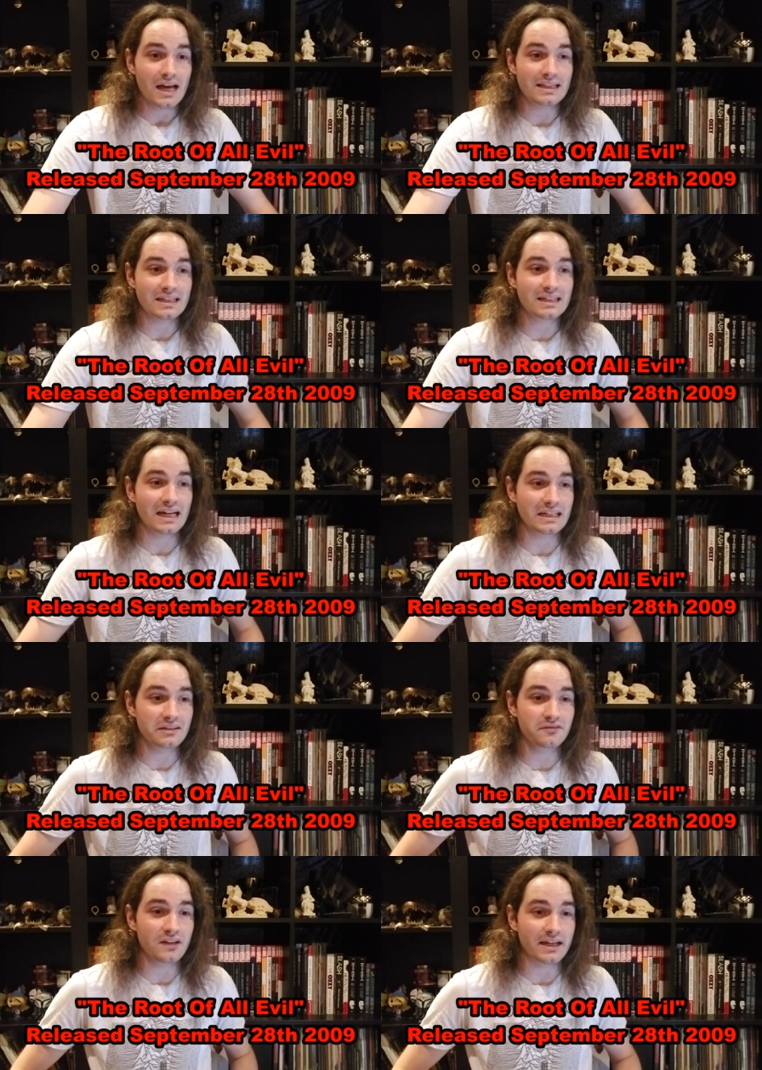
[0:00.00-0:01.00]
and the kind
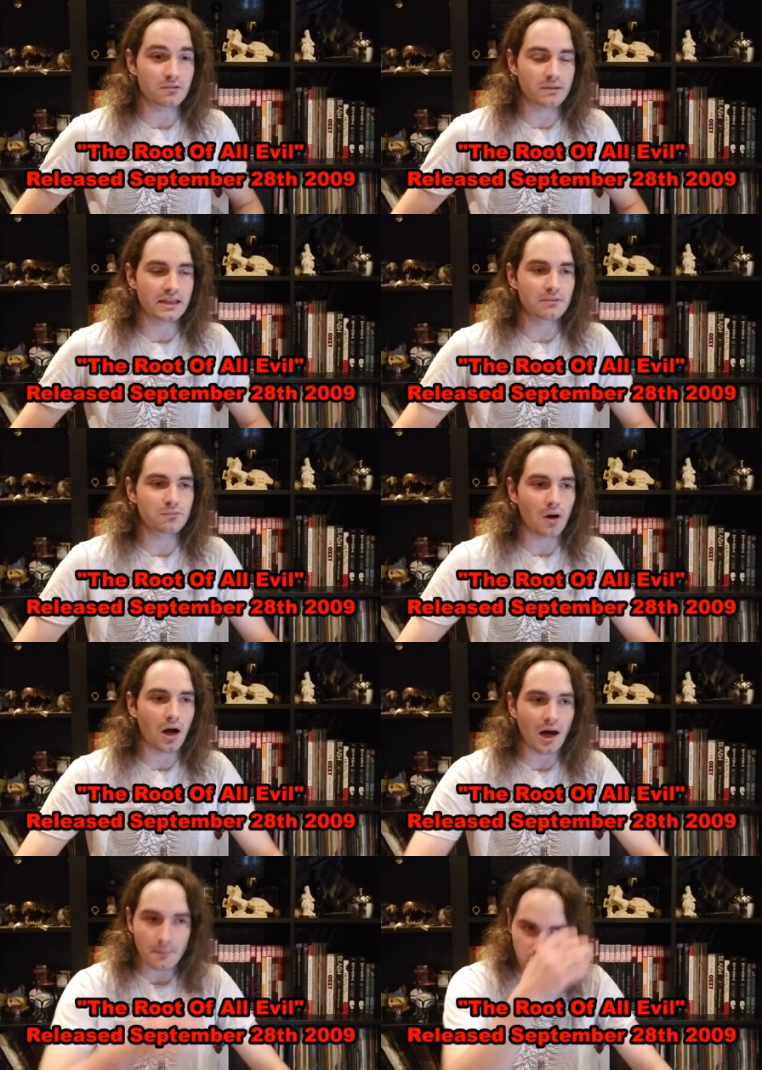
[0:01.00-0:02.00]
of like really
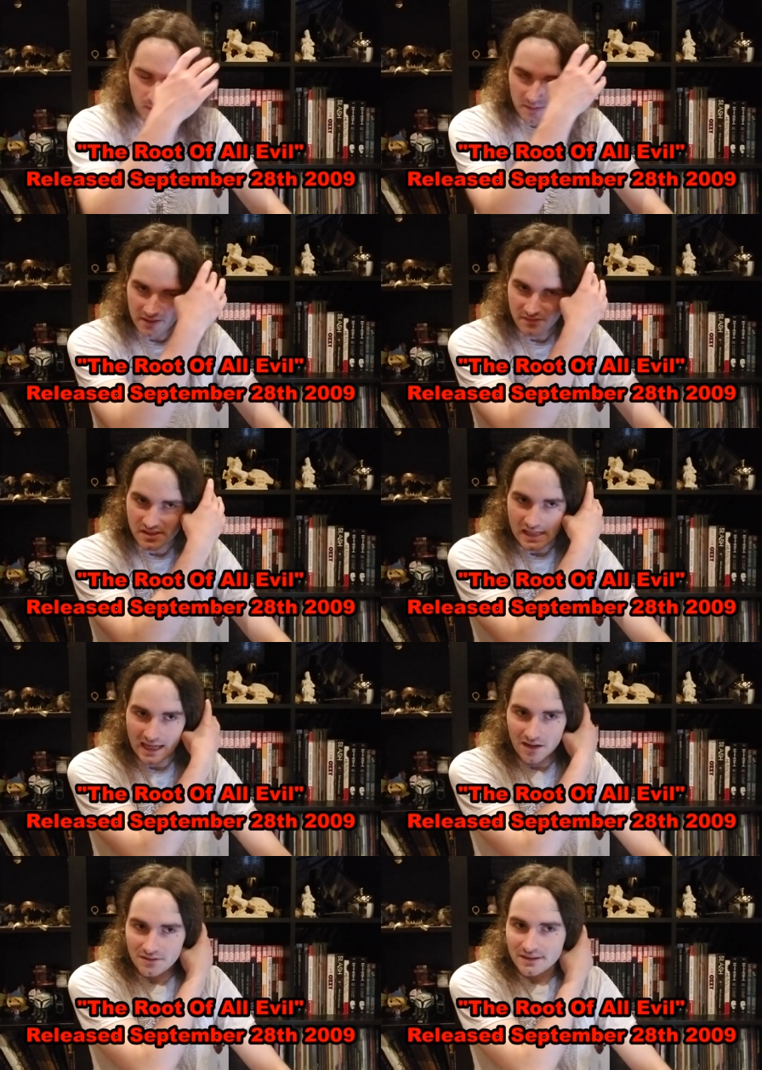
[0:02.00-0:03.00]
raw primitive
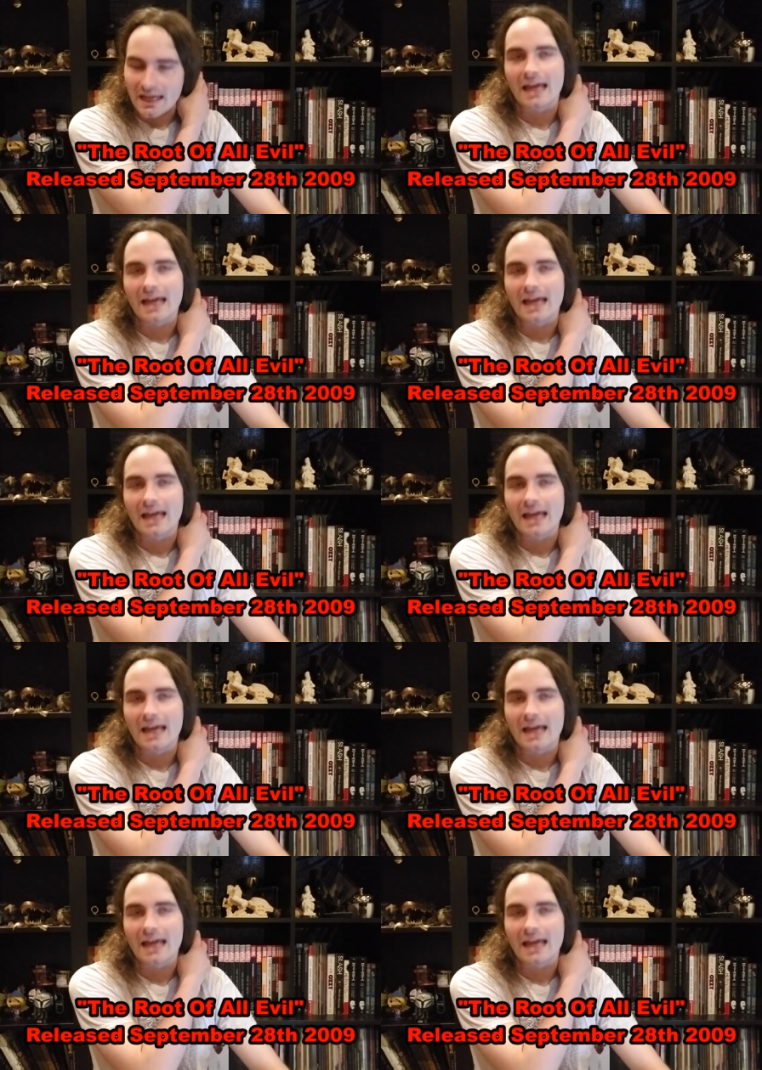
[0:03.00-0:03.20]
sound.